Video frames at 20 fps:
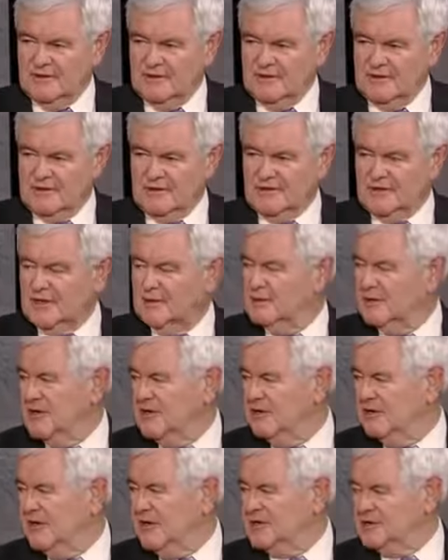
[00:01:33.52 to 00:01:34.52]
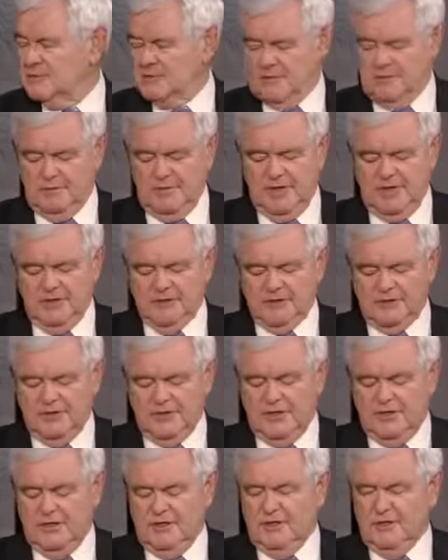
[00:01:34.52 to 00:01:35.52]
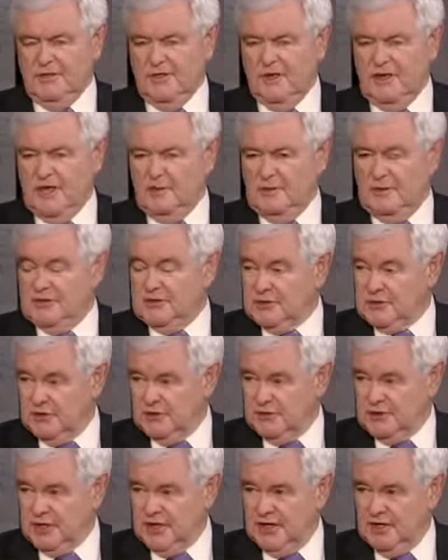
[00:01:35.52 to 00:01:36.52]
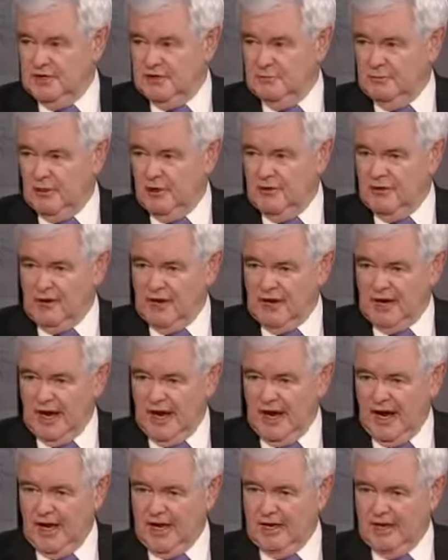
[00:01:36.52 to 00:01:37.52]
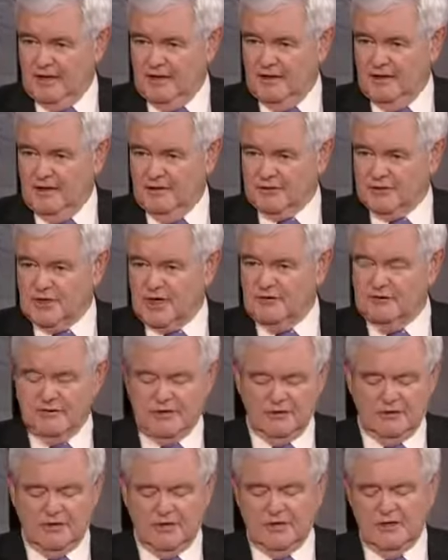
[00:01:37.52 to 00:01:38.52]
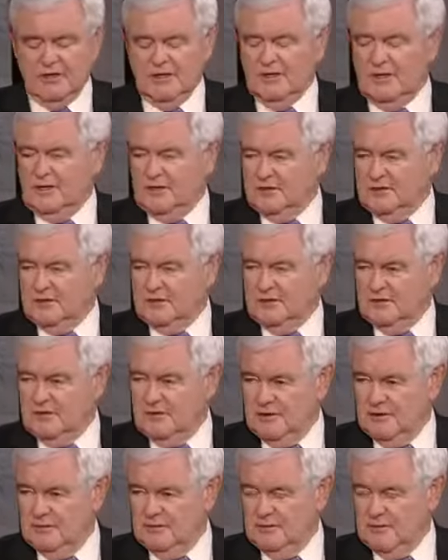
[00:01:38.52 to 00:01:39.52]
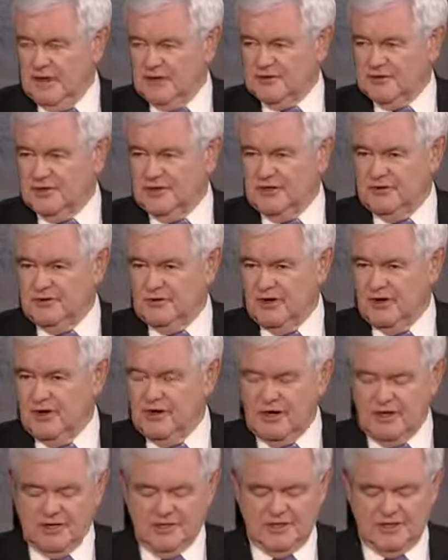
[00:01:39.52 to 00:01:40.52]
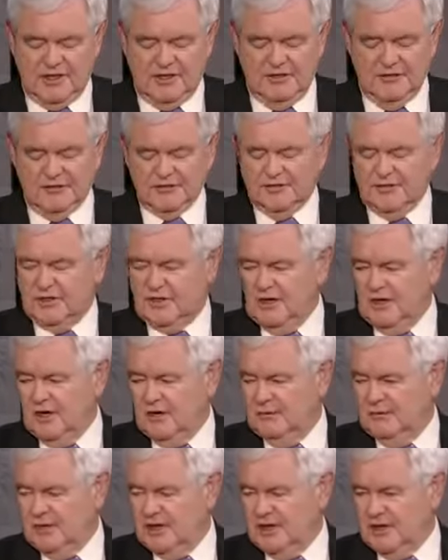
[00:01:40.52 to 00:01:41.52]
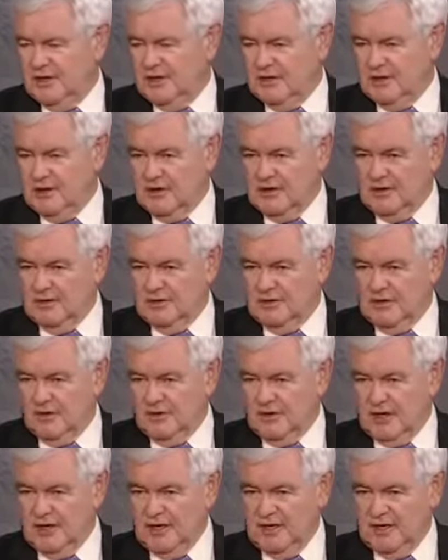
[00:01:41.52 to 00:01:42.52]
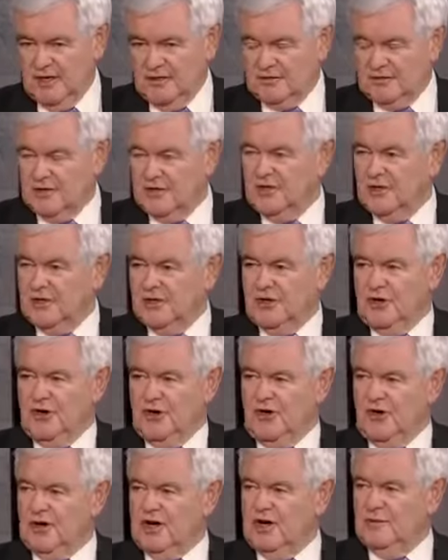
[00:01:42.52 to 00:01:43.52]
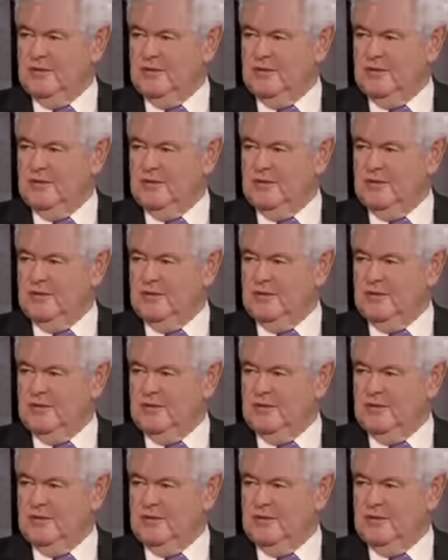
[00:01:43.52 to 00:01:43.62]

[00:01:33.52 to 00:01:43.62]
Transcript: could come in the U.S., but it means that MS-13, the murdering gang in El Salvador, the, the Mexican drug cartels, the Colombian car cocaine dealers could all come